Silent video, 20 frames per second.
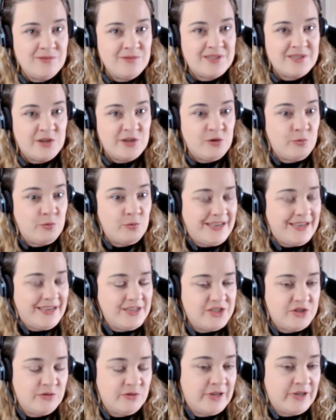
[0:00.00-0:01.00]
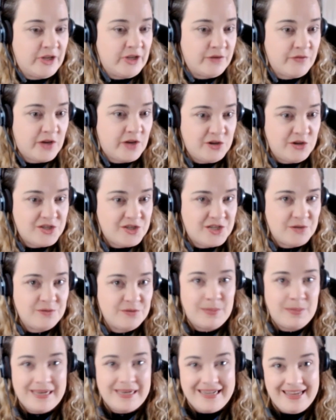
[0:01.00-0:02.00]
So when I do a lot of coaching with
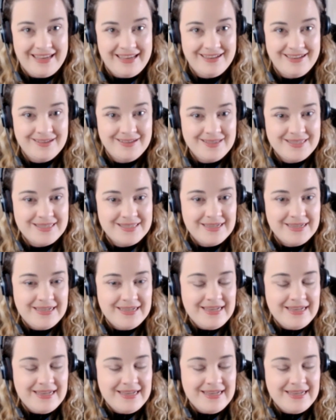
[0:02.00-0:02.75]
my clients,